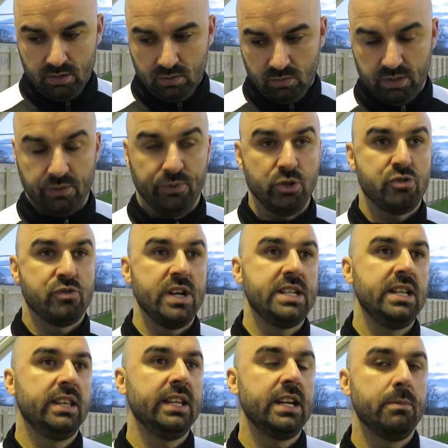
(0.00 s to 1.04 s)
Well, the
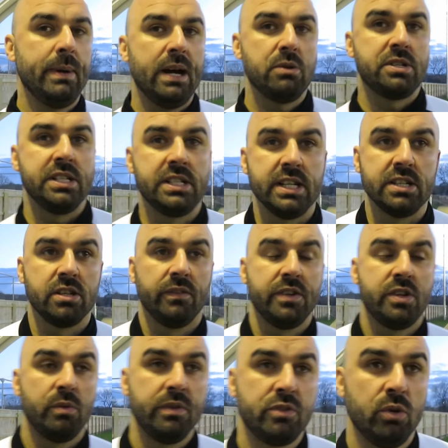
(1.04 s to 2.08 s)
frustrating thing about it is
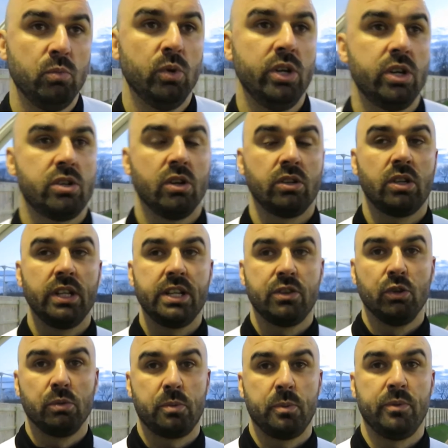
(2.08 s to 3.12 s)
obviously we've done work on
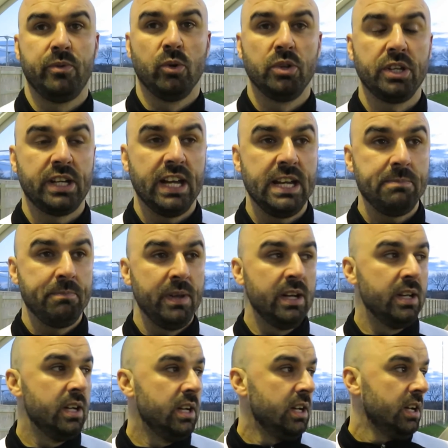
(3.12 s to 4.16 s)
Cleethorpes before the game,
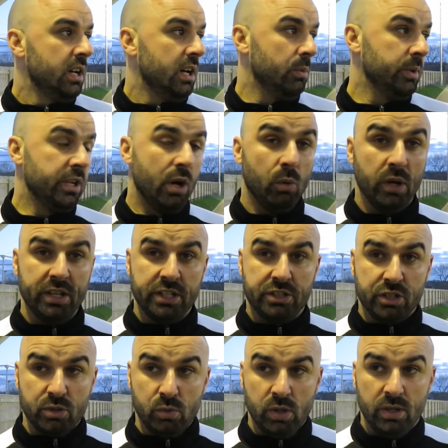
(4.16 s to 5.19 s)
and we know what they
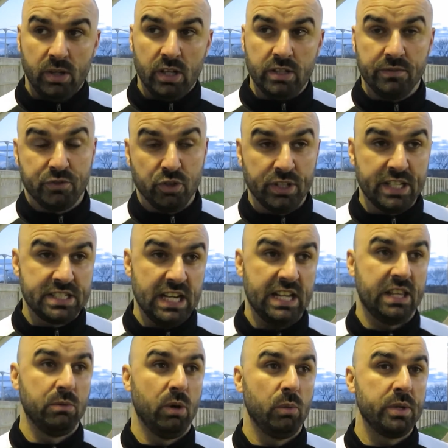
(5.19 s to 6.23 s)
do, and they've done
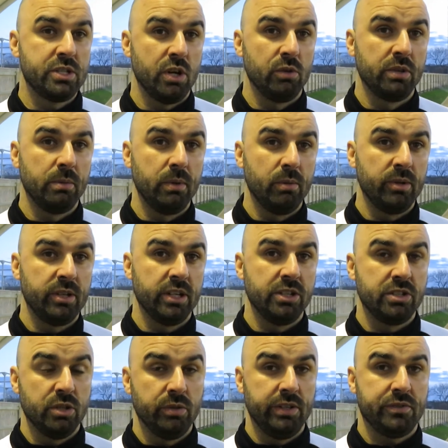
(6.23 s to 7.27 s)
exactly what we told them they were going to
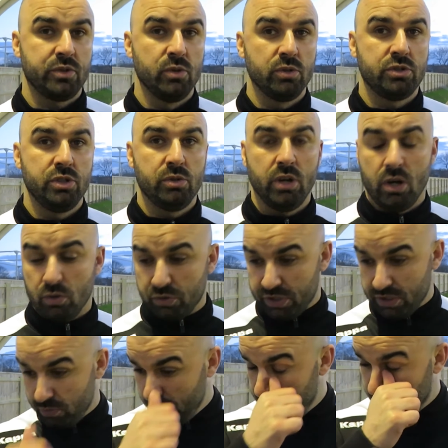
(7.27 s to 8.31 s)
do, and they've scored 2
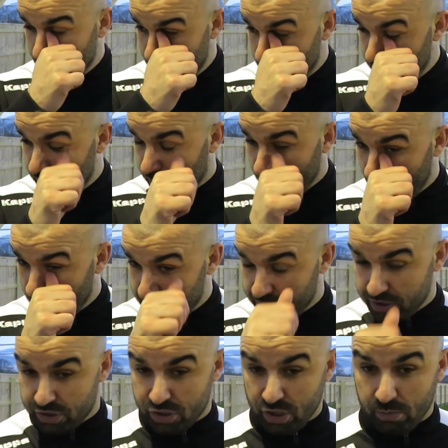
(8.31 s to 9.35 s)
goals. We've got to work harder
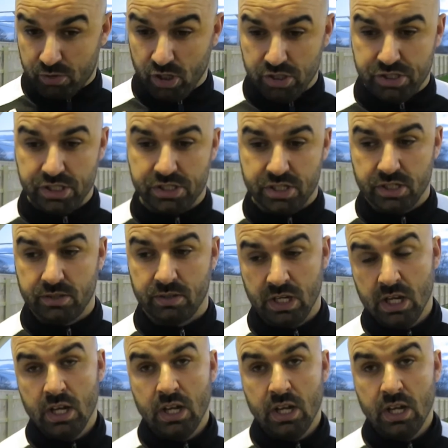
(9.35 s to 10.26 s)
to stop crosses, and